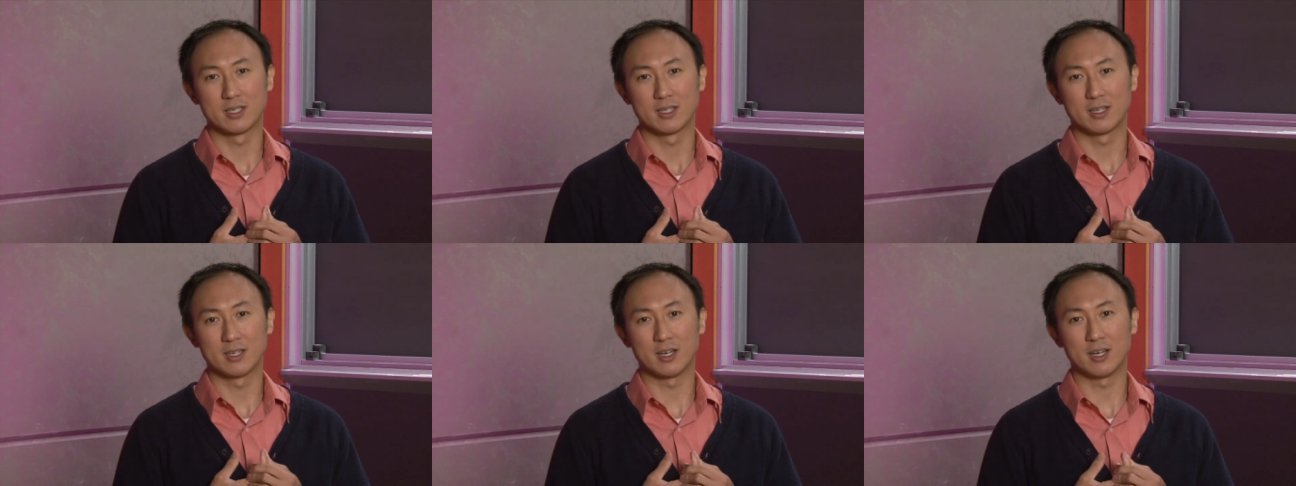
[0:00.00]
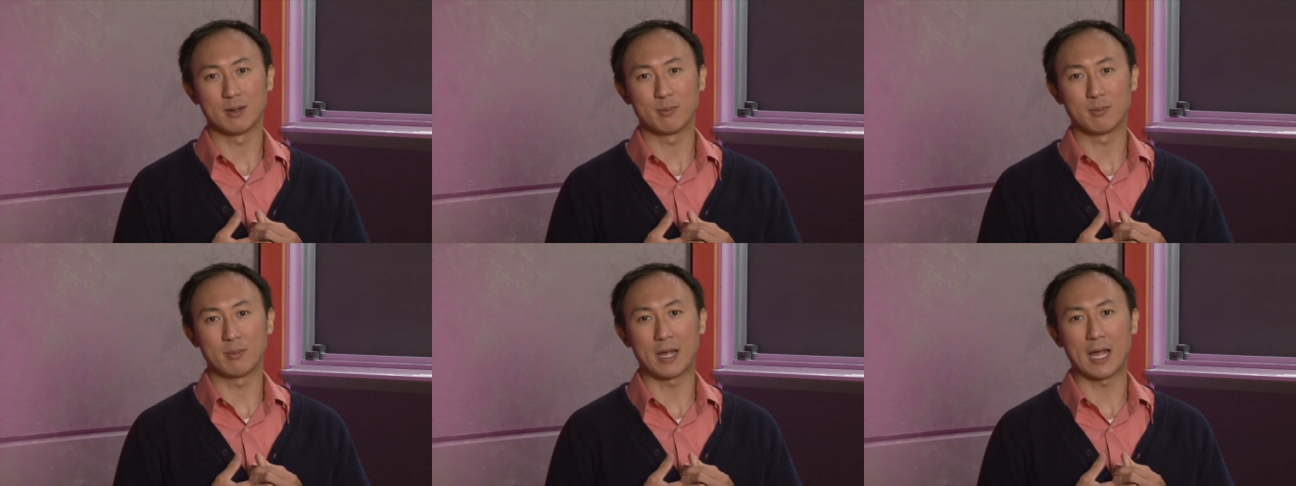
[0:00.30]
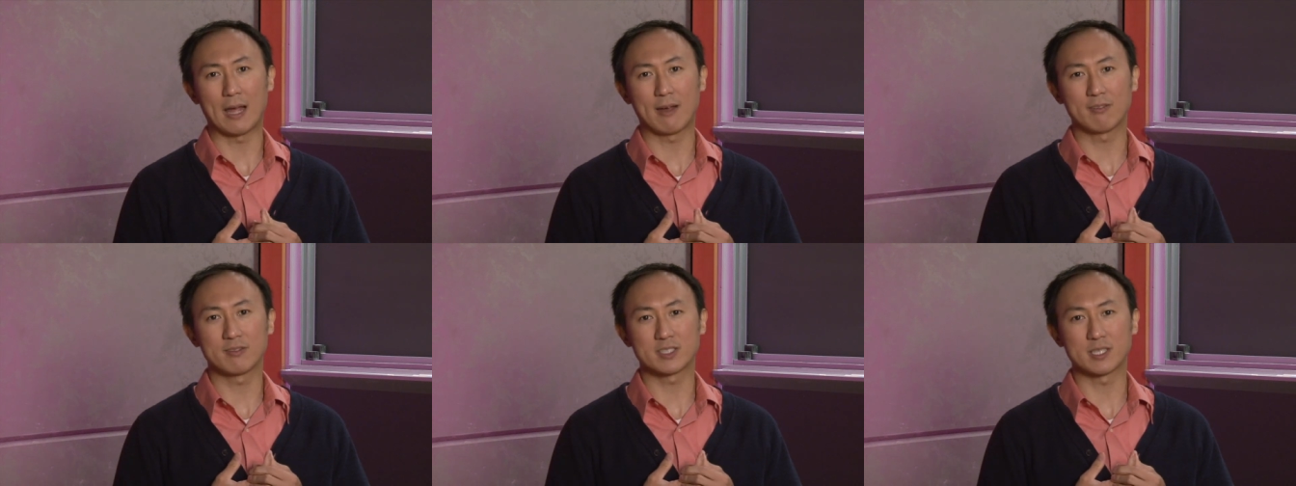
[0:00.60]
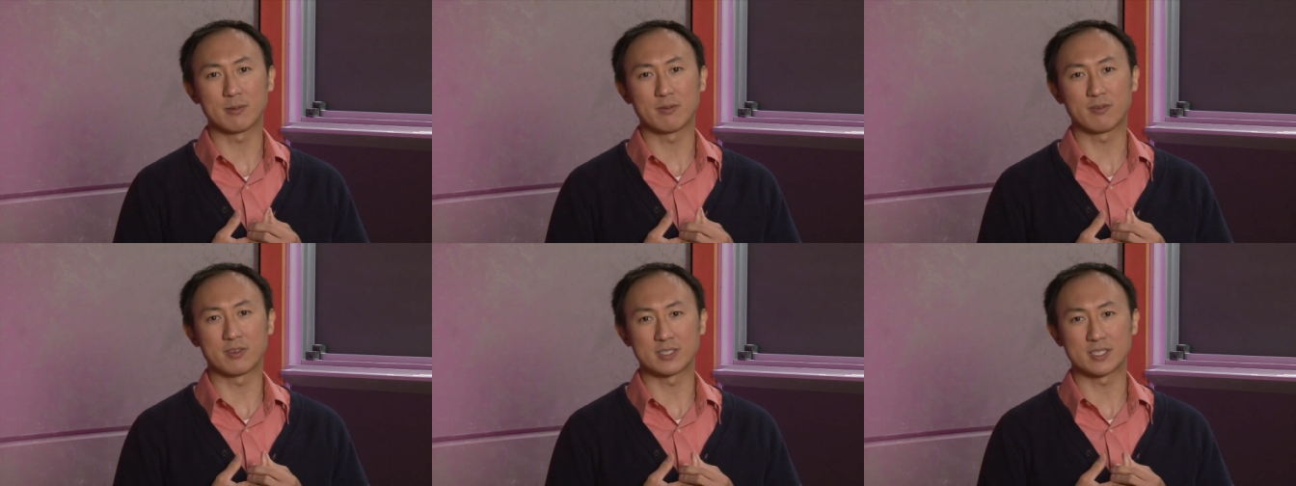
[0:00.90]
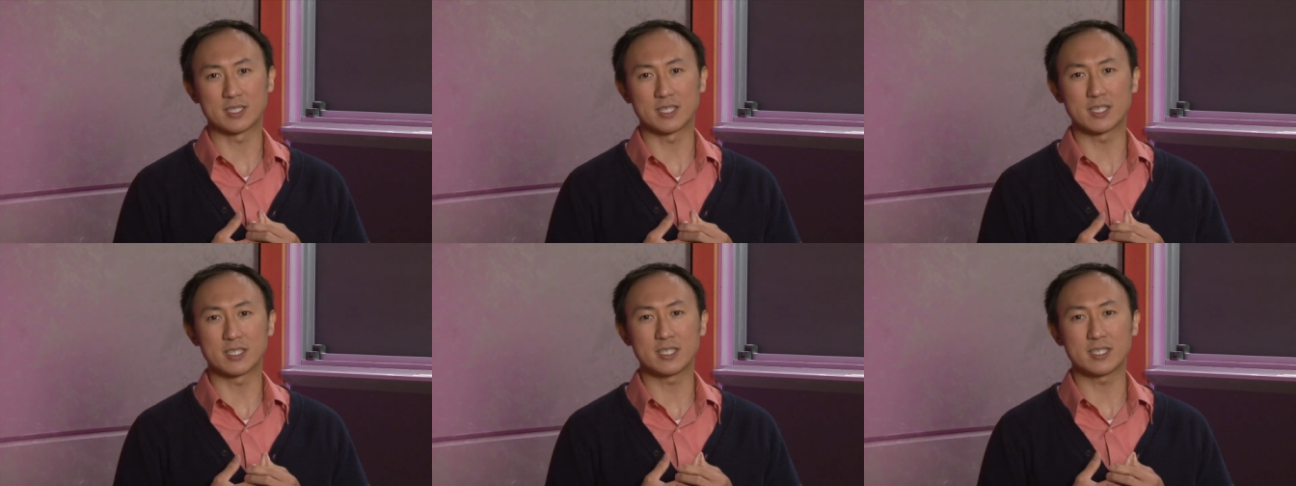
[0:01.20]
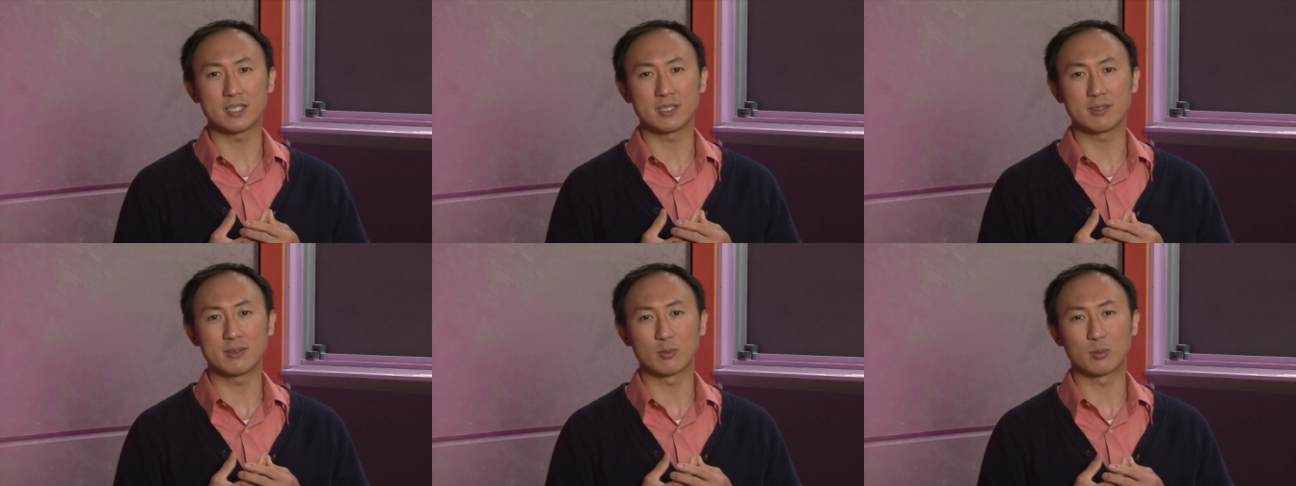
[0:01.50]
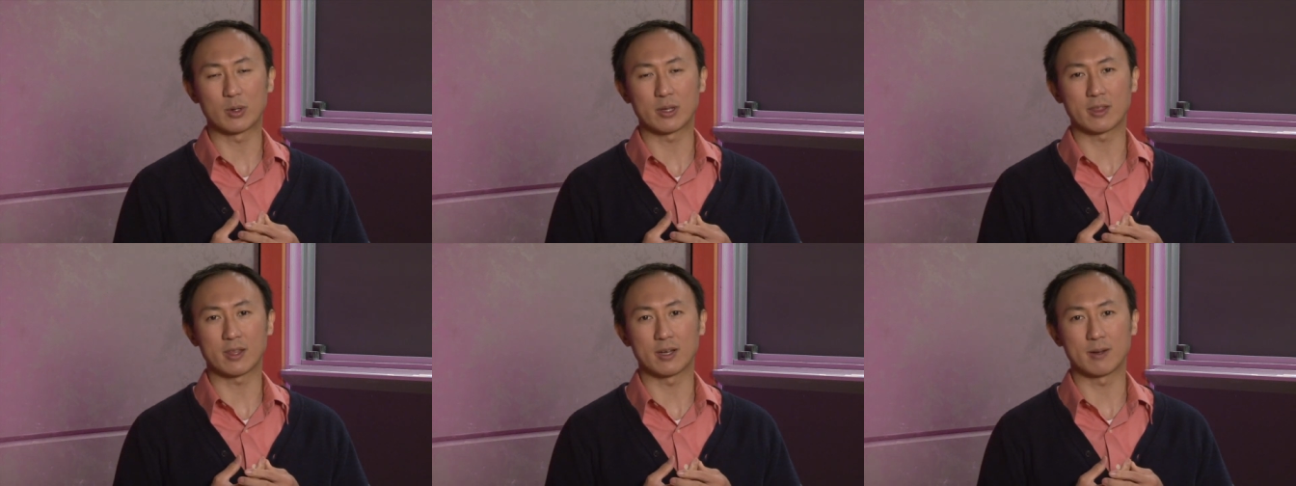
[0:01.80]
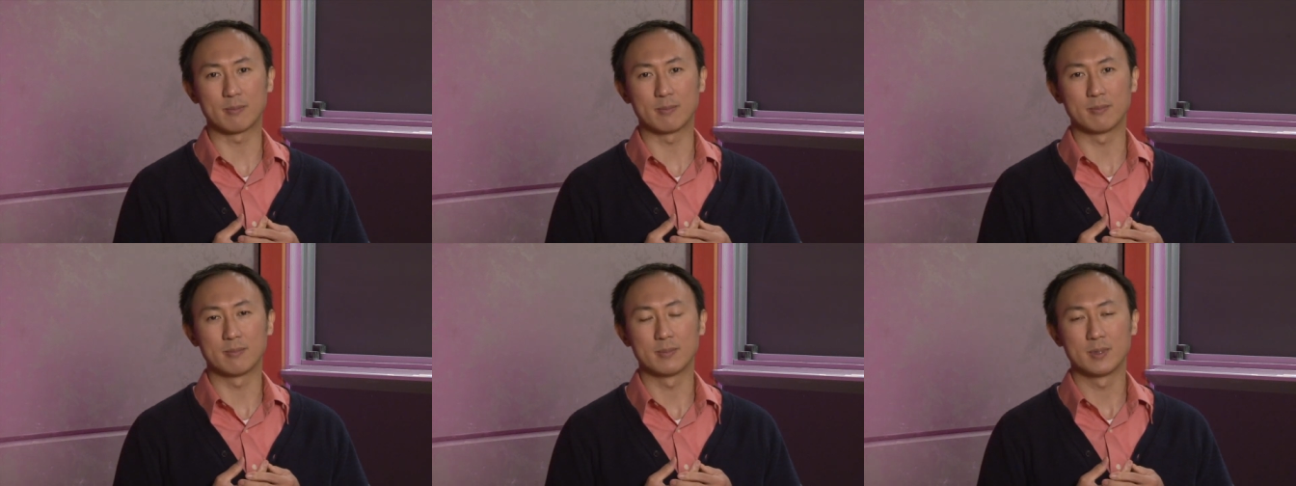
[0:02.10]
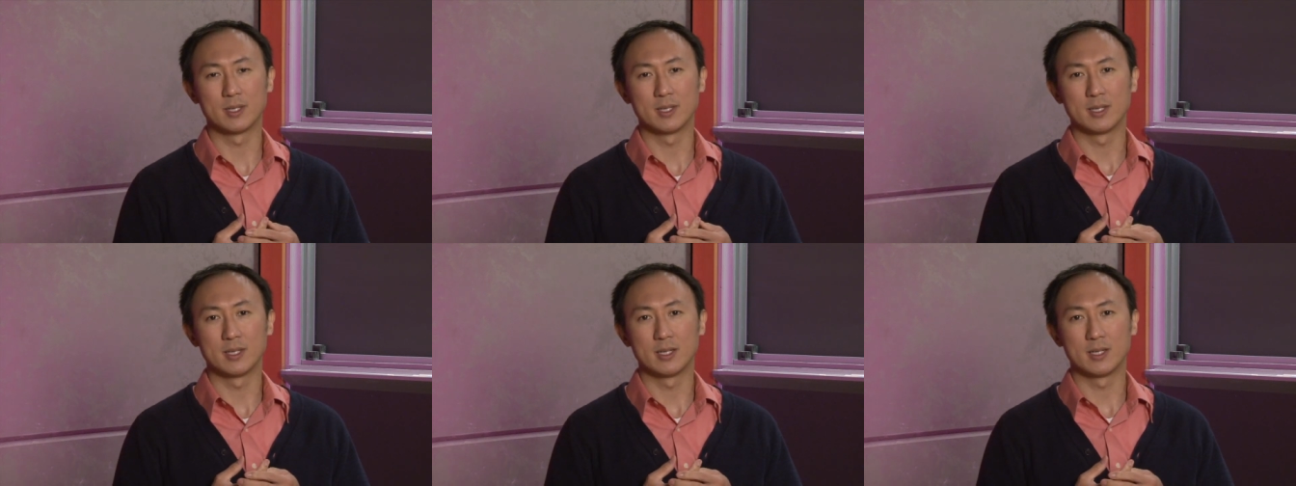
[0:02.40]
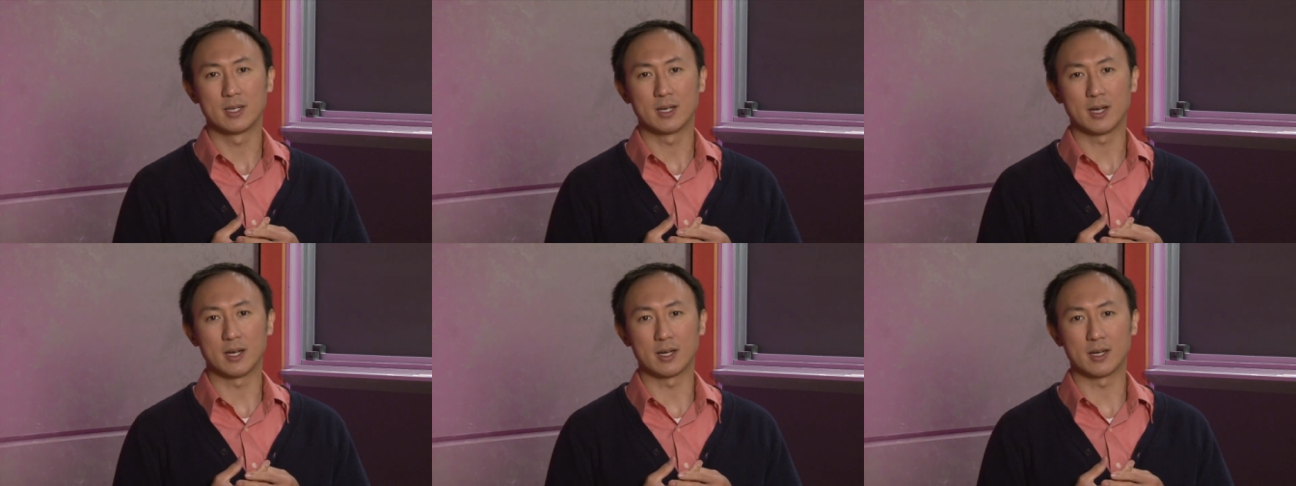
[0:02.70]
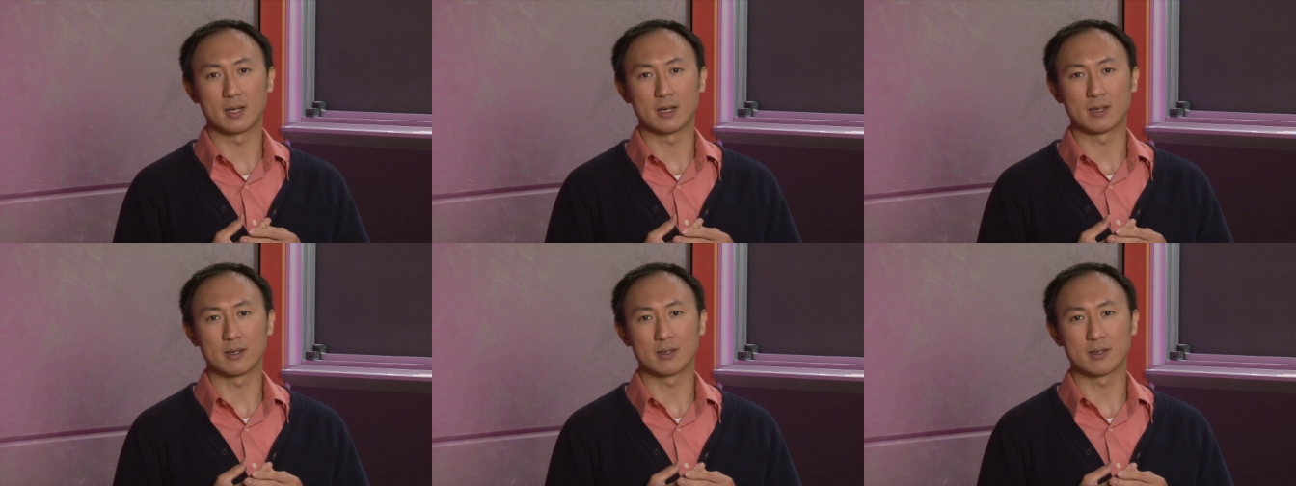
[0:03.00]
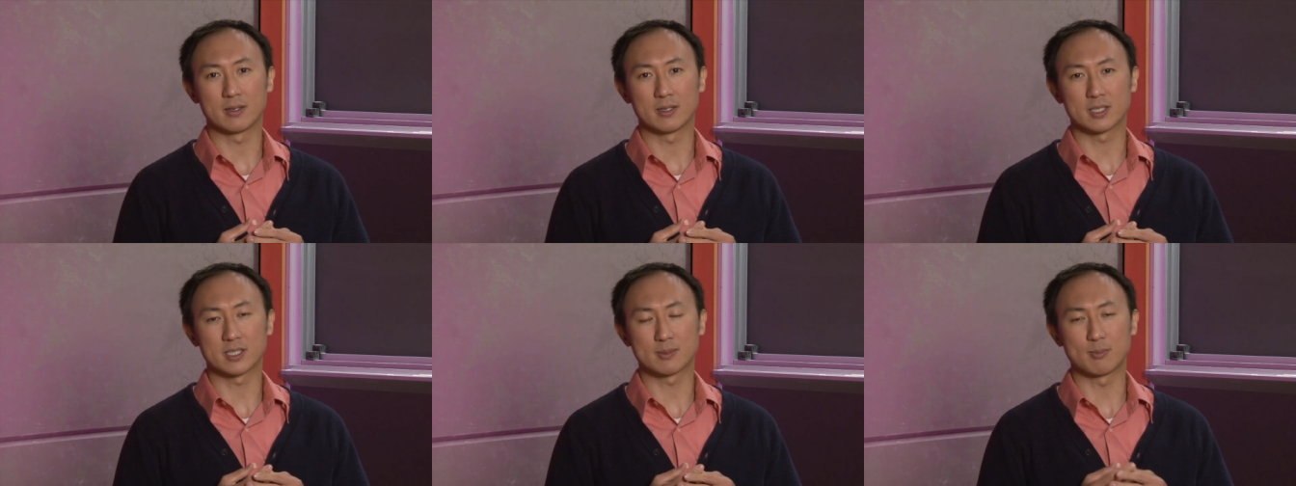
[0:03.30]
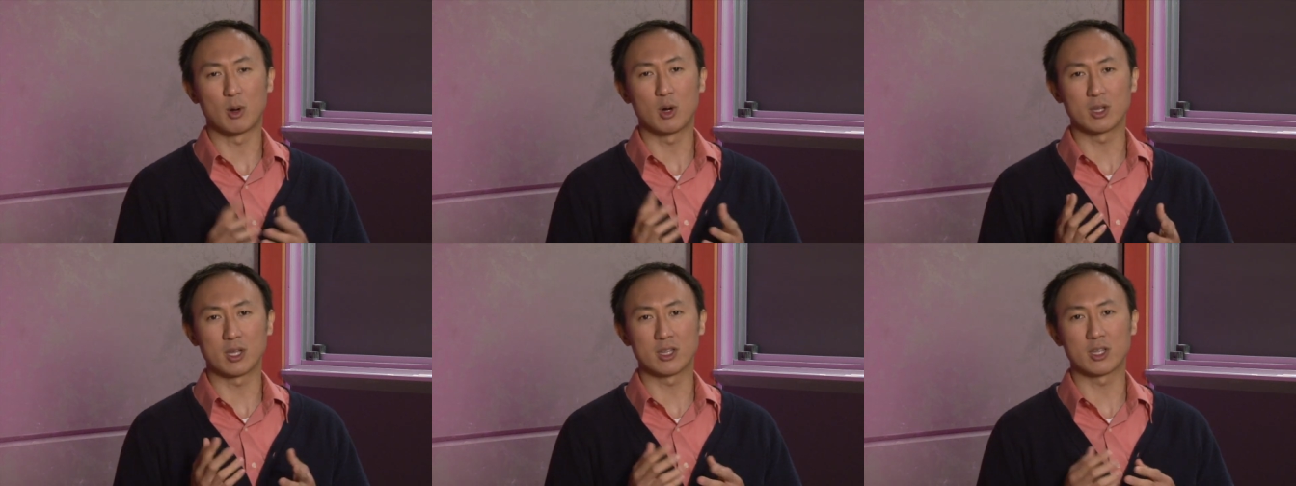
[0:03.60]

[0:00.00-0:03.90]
um, have some facility with um, uh, small and